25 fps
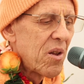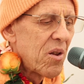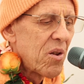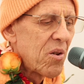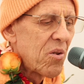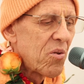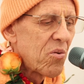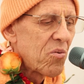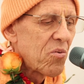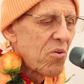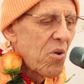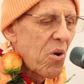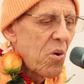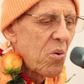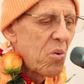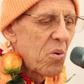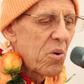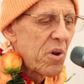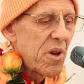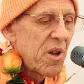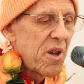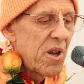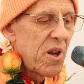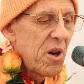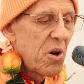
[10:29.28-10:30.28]
So
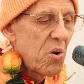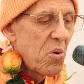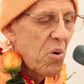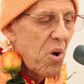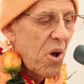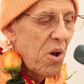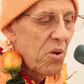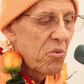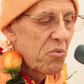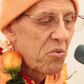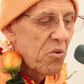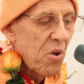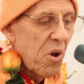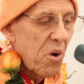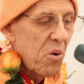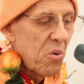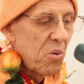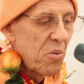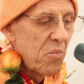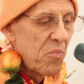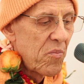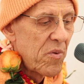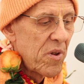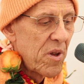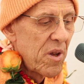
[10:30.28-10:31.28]
here also,
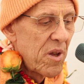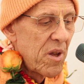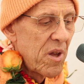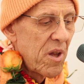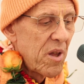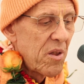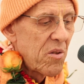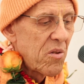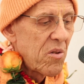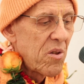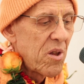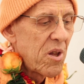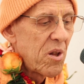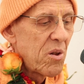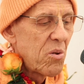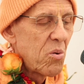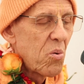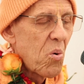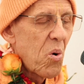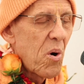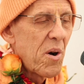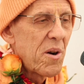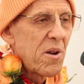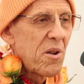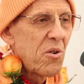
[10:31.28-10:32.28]
the
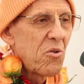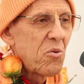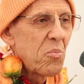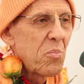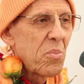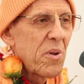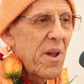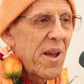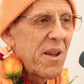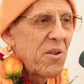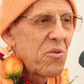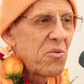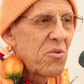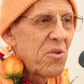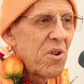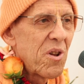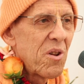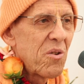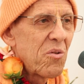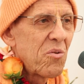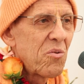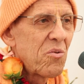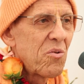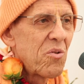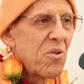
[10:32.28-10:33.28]
Lord has placed
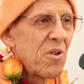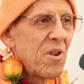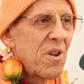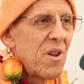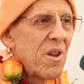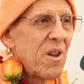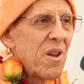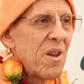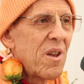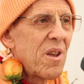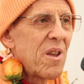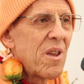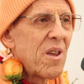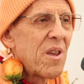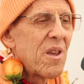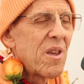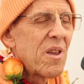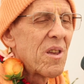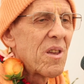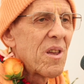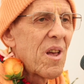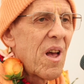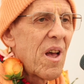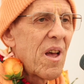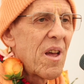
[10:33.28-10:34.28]
his
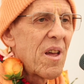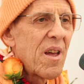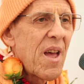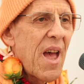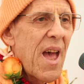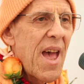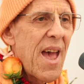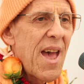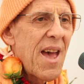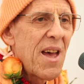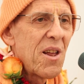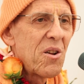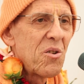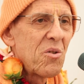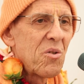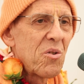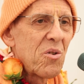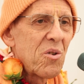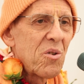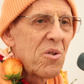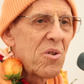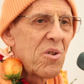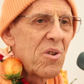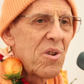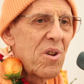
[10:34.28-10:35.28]
hand
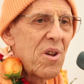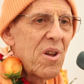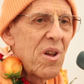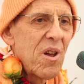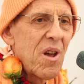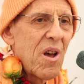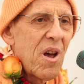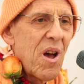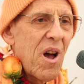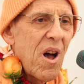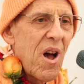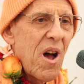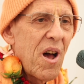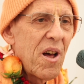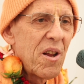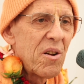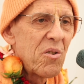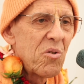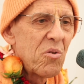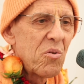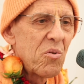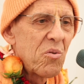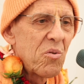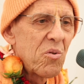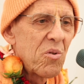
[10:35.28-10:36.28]

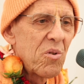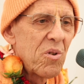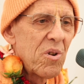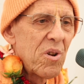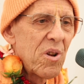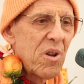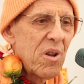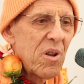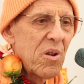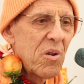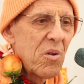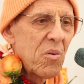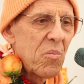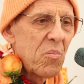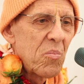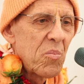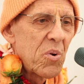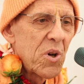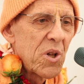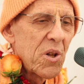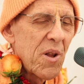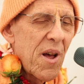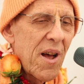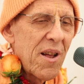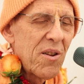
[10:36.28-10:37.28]
on
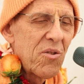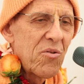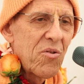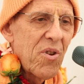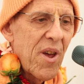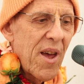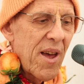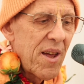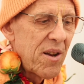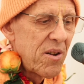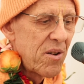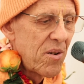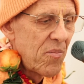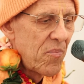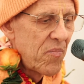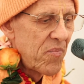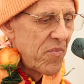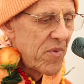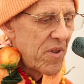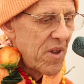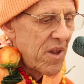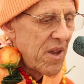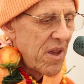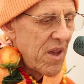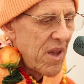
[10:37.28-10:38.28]
Prahlad's head,
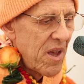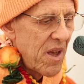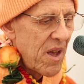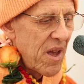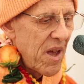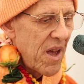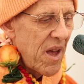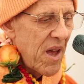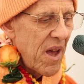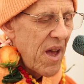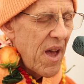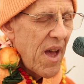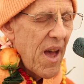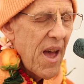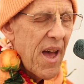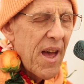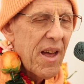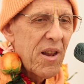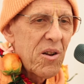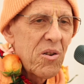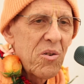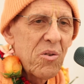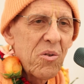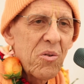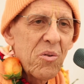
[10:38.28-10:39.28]

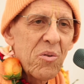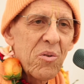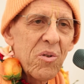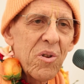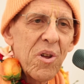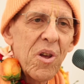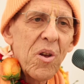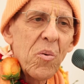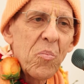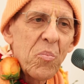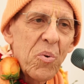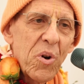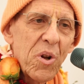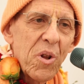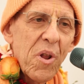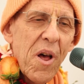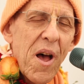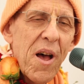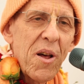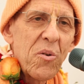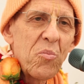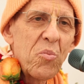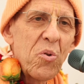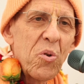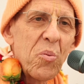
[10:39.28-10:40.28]
and
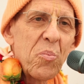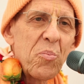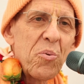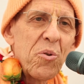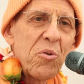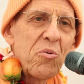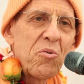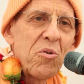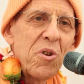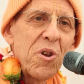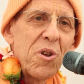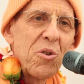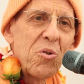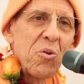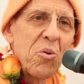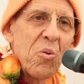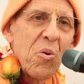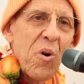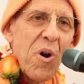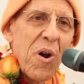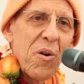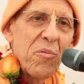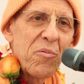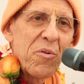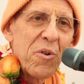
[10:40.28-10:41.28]
Prahlad will proceed to
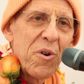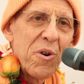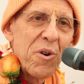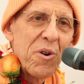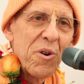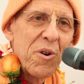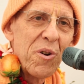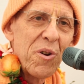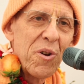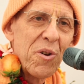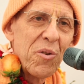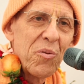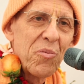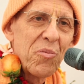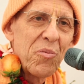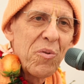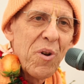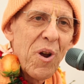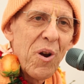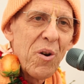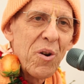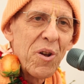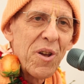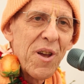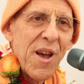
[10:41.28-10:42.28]
offer
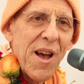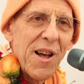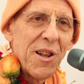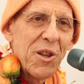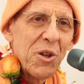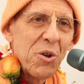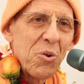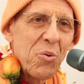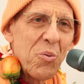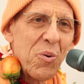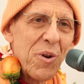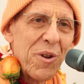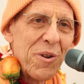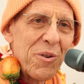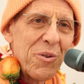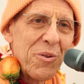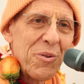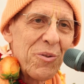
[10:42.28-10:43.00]
very eloquent